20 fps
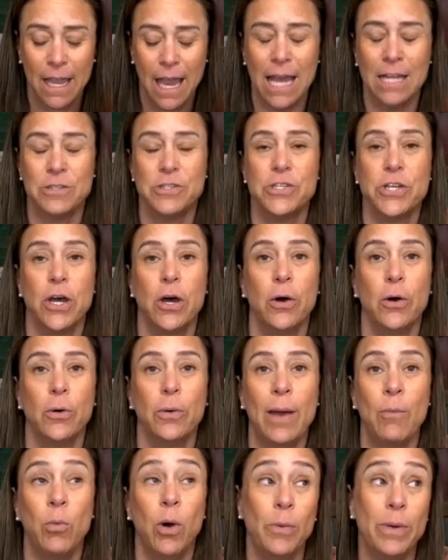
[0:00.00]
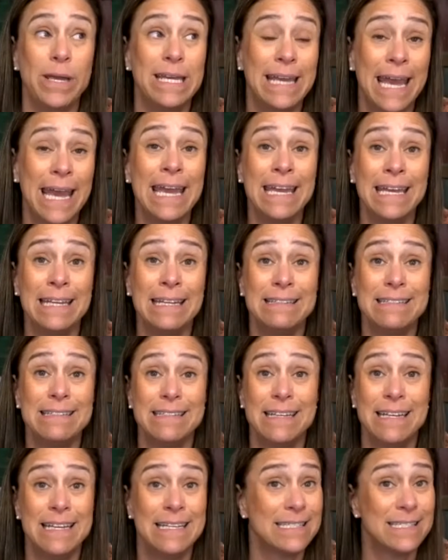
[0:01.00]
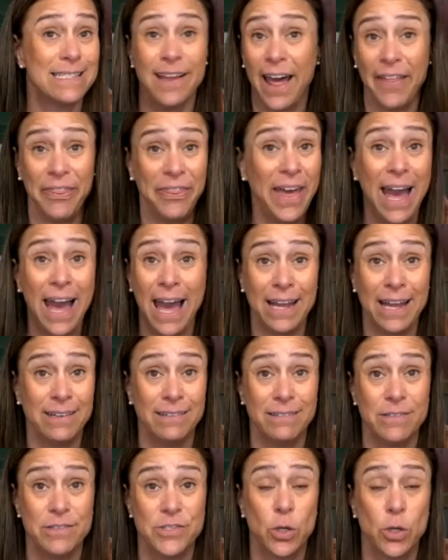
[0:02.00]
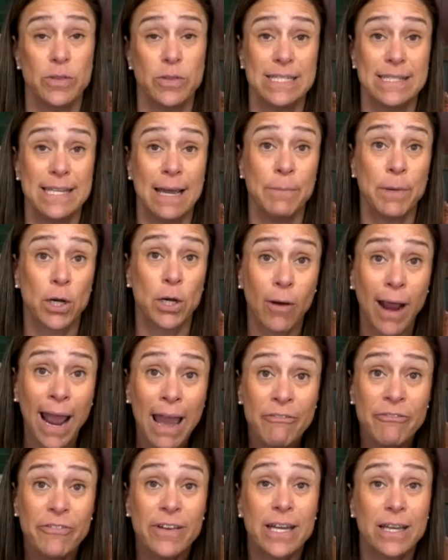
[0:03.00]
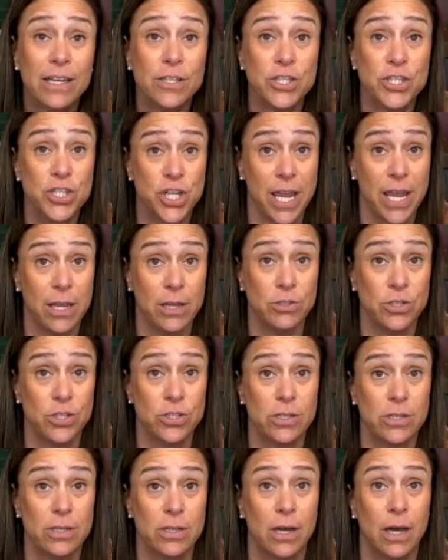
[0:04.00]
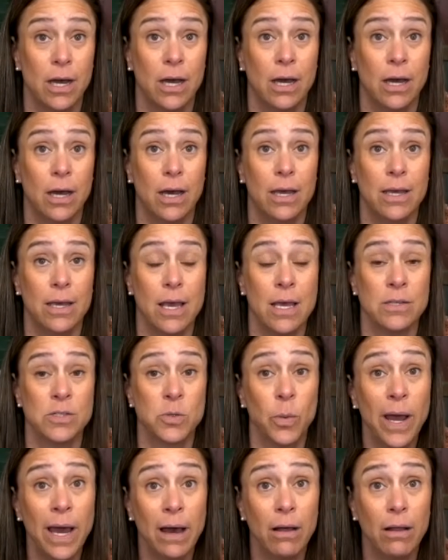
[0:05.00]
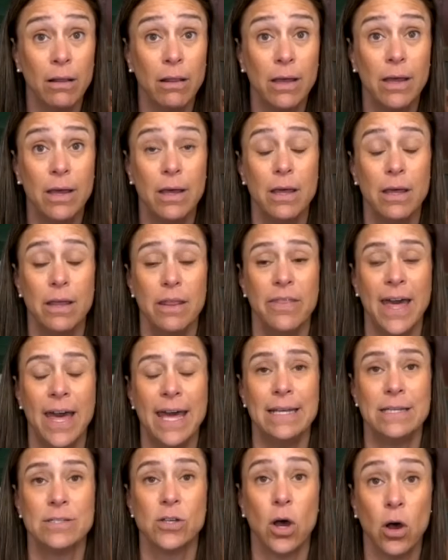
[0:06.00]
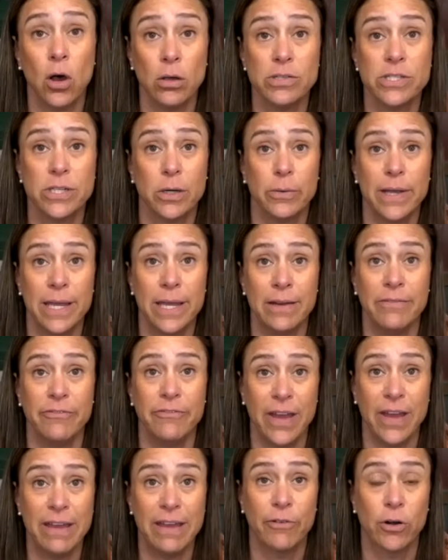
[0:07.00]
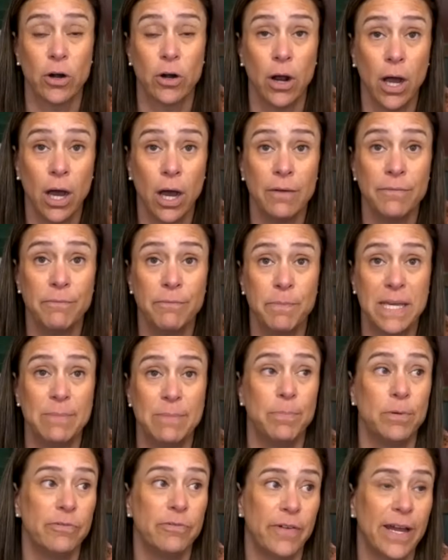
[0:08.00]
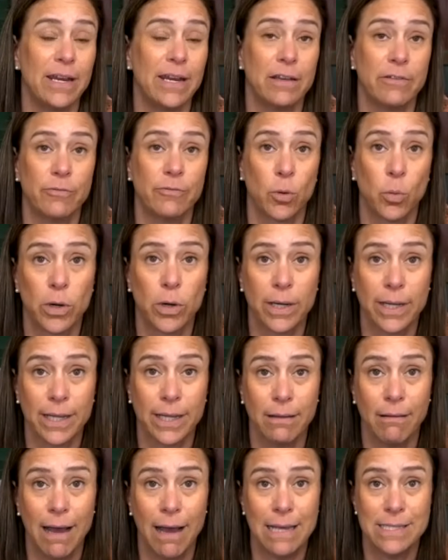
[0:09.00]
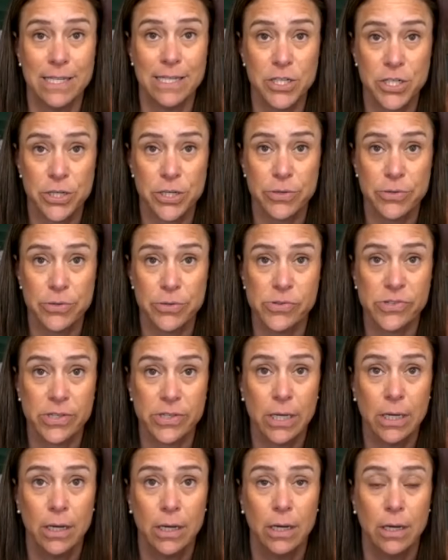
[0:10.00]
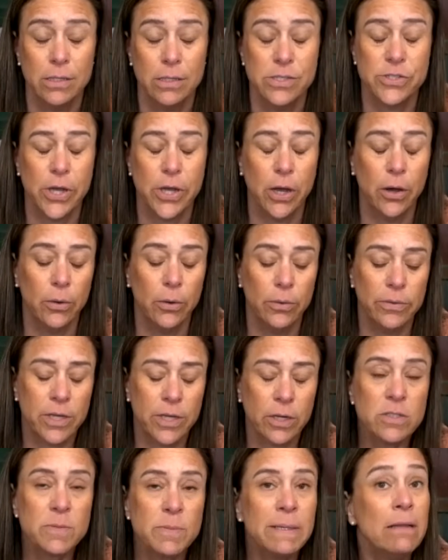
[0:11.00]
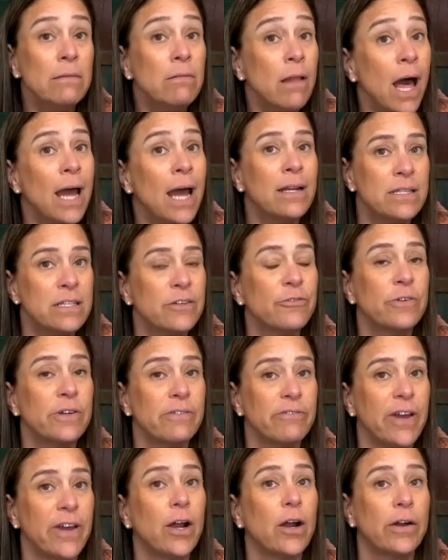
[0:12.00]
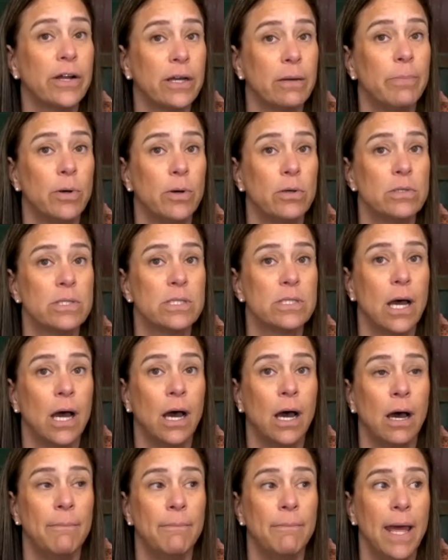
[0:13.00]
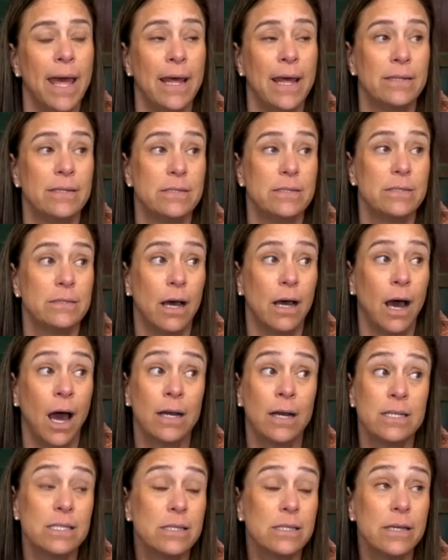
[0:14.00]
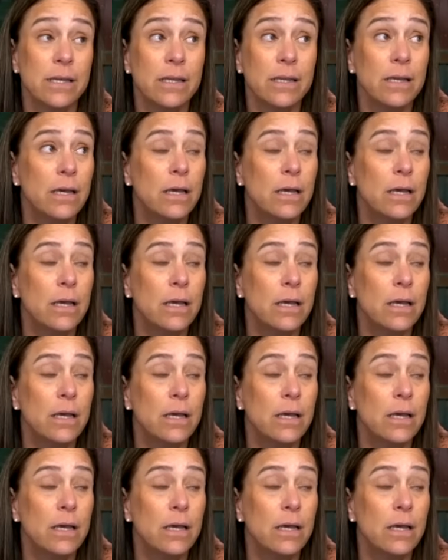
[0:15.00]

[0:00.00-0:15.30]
so what we gained is not that. So the demographic has changed as well. That is also in favor of people fighting for working class issues. So there's been a lot of different variables. And honestly,